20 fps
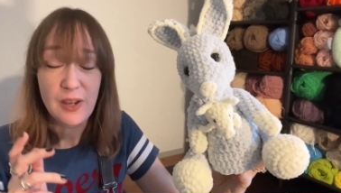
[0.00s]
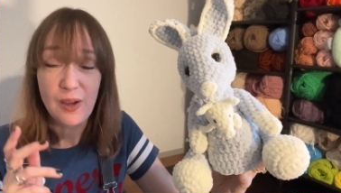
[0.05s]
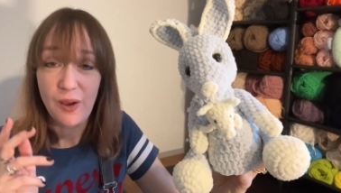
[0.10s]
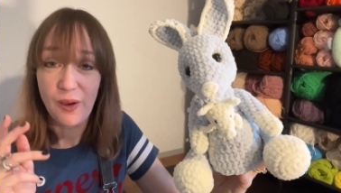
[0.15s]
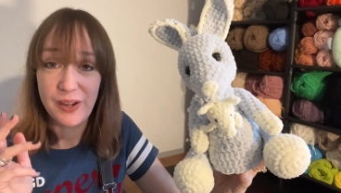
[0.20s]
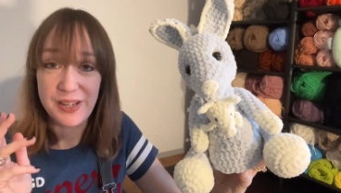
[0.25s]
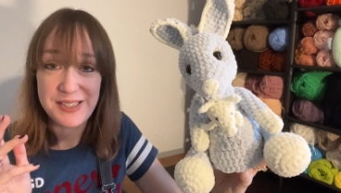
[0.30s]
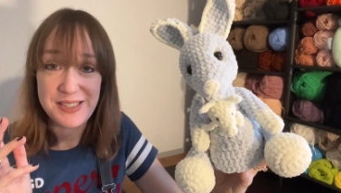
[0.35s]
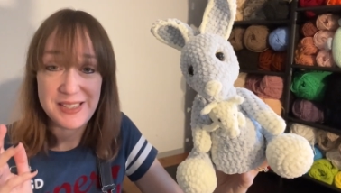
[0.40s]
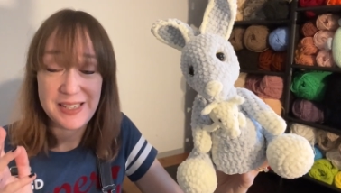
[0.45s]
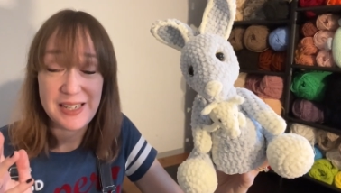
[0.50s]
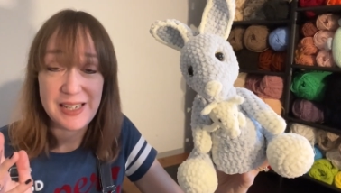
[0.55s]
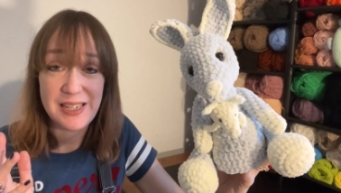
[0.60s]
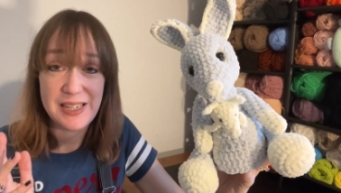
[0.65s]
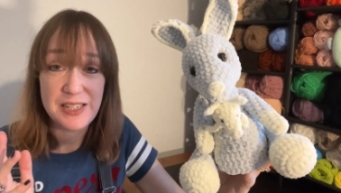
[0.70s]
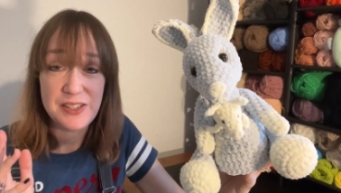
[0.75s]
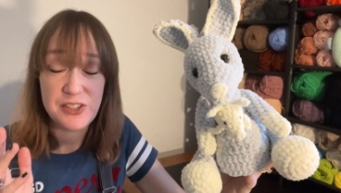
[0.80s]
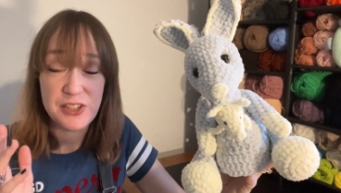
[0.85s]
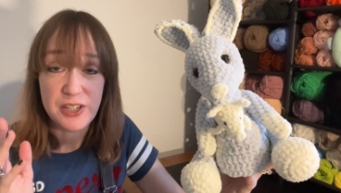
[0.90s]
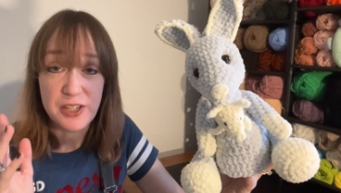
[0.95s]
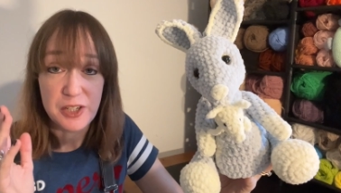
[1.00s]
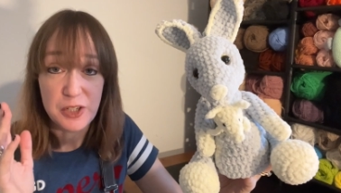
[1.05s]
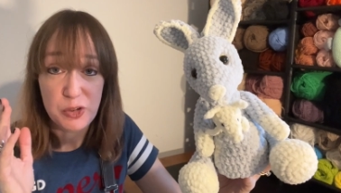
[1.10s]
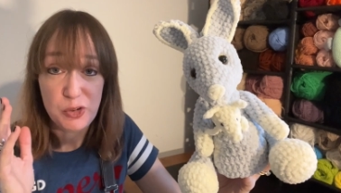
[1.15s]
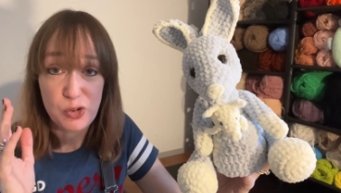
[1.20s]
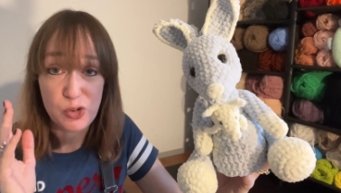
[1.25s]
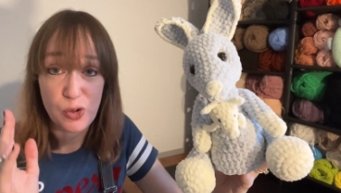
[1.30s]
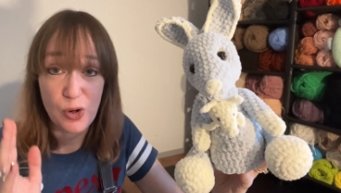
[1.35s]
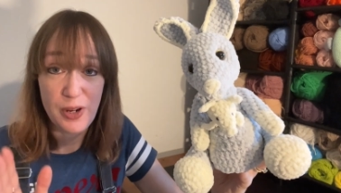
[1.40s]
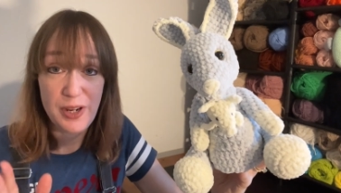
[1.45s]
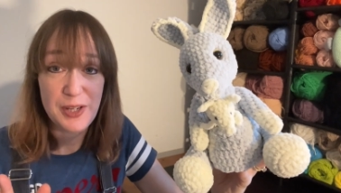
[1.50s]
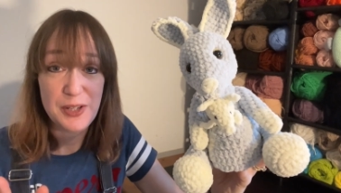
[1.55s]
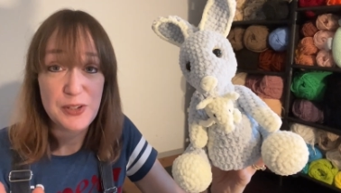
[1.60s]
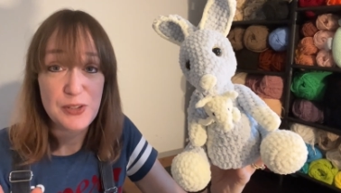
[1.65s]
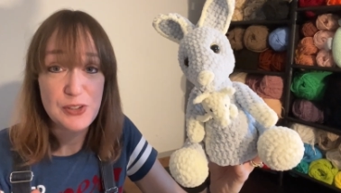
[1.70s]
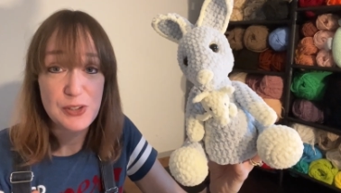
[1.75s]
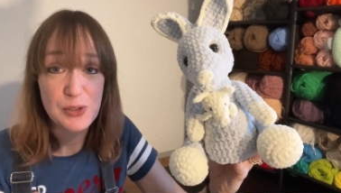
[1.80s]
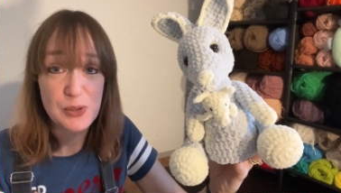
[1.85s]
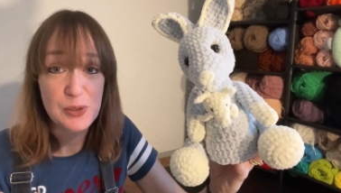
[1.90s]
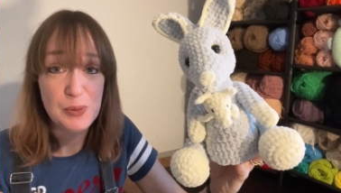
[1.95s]
I did try and
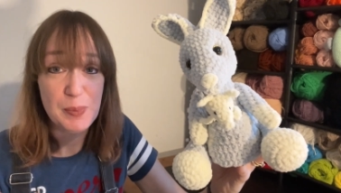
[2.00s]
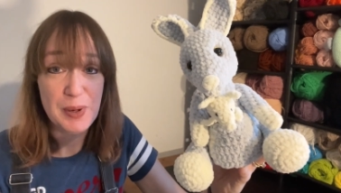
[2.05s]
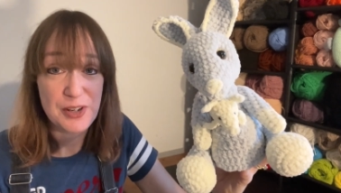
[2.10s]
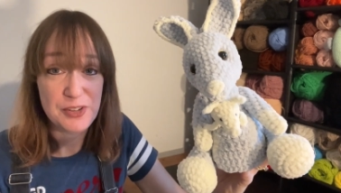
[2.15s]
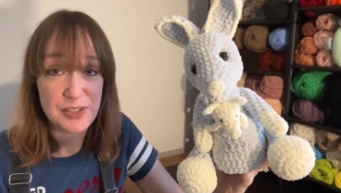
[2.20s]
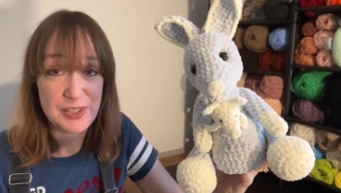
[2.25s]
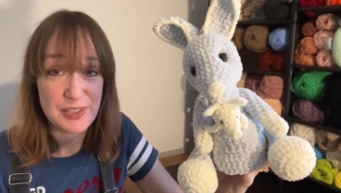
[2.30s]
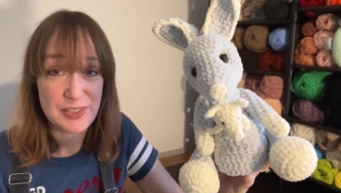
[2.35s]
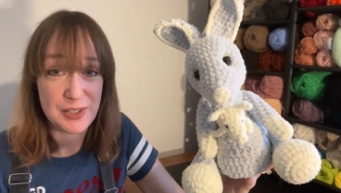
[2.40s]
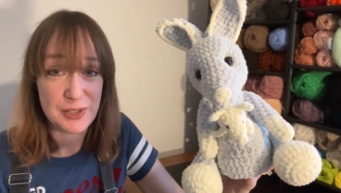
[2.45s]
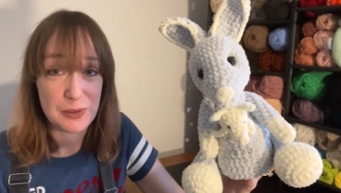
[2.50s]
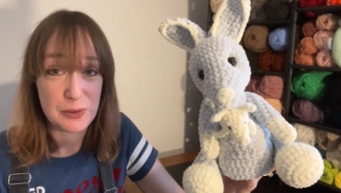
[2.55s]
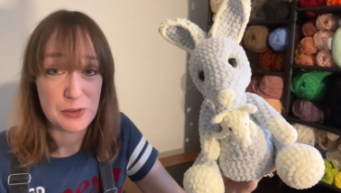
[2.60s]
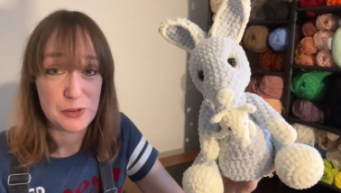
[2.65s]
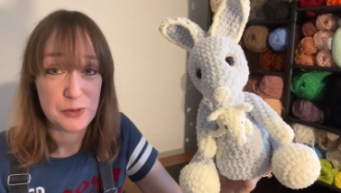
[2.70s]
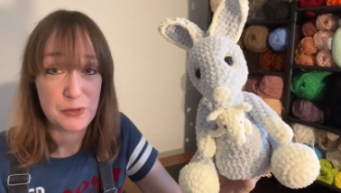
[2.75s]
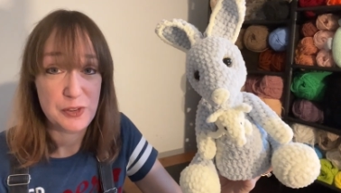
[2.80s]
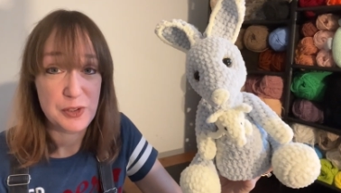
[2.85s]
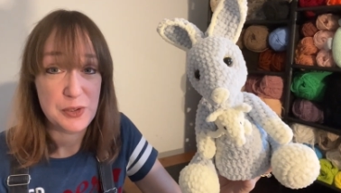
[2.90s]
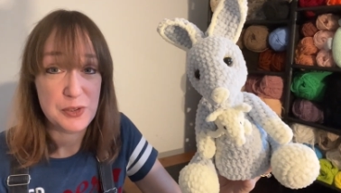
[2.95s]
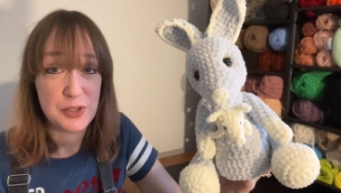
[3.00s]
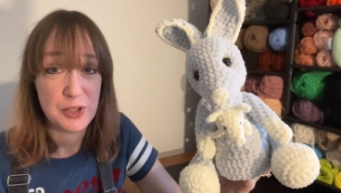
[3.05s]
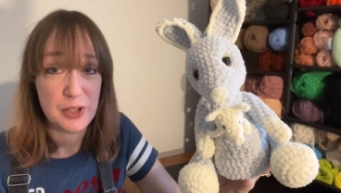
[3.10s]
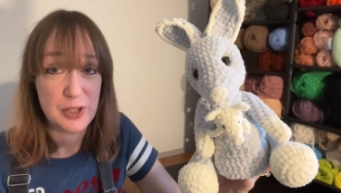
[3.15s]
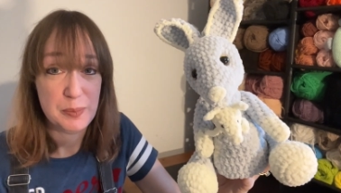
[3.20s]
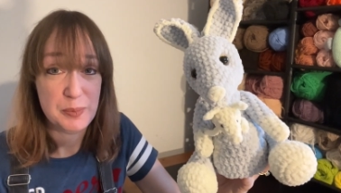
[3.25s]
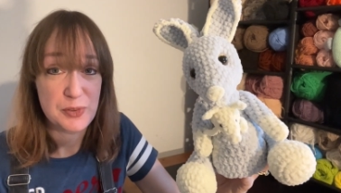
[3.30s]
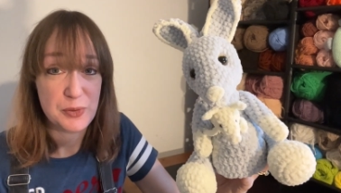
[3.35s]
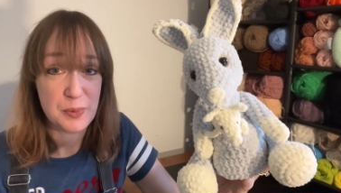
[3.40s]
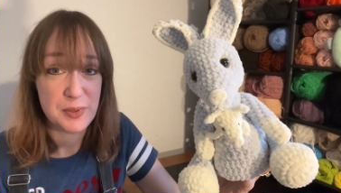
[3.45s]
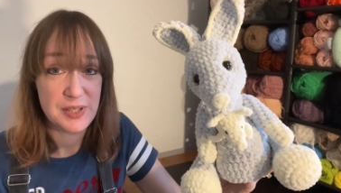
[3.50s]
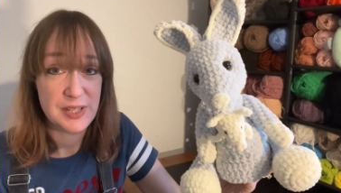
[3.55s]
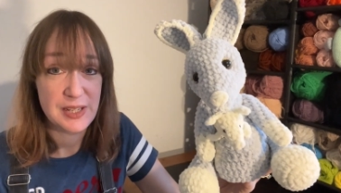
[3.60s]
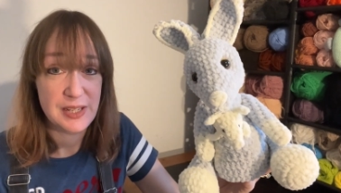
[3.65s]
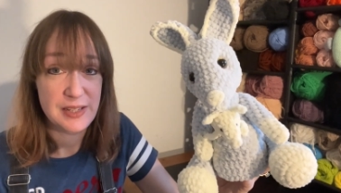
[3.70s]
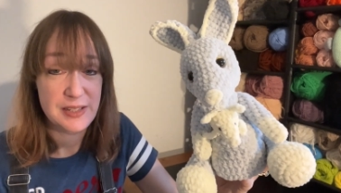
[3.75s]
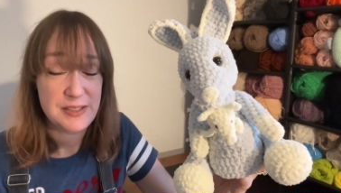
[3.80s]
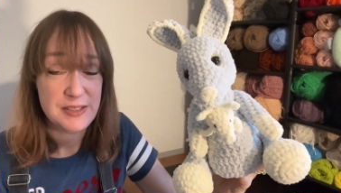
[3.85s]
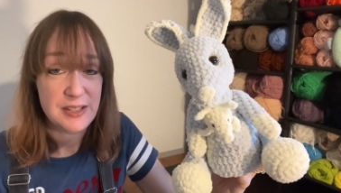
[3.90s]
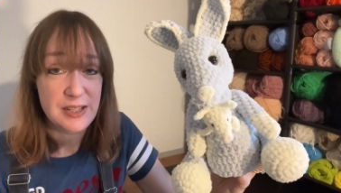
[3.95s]
do magic circles a few times with
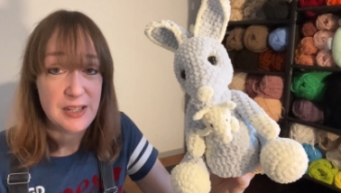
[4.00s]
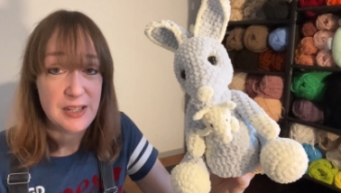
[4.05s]
it.